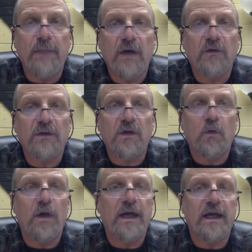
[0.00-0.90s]
melted
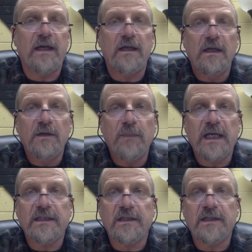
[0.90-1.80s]
away by
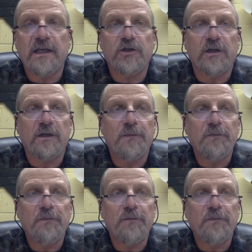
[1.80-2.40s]
secession.